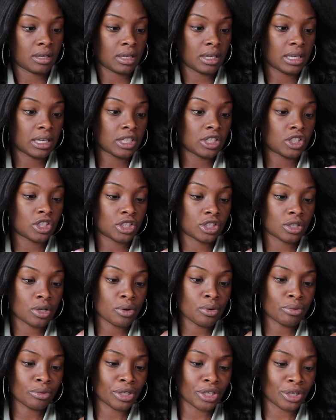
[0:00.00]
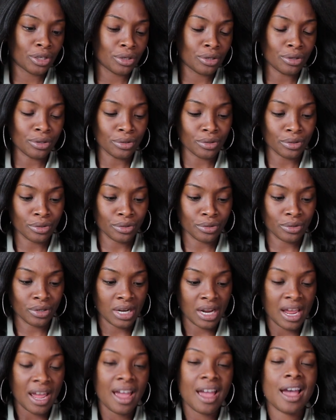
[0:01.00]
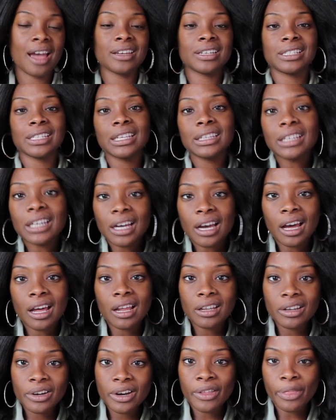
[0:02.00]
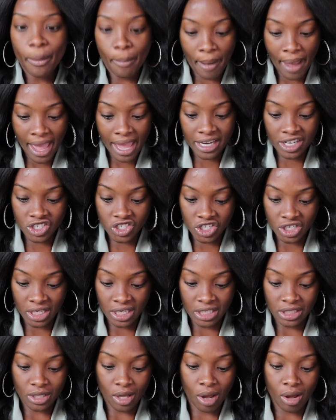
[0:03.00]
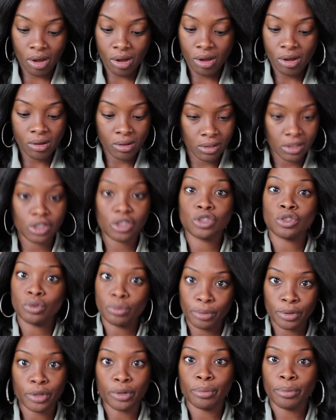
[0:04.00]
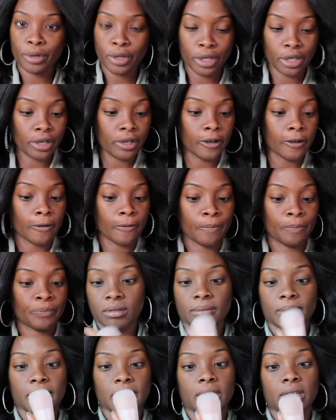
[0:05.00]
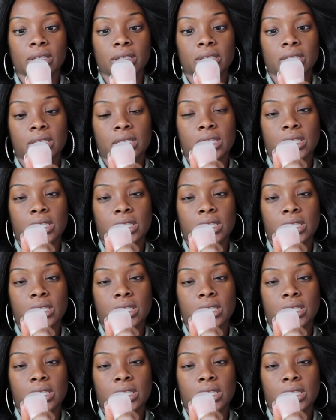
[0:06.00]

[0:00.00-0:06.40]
And it's so cute. I just think the color and the packaging is all super duper cute. But,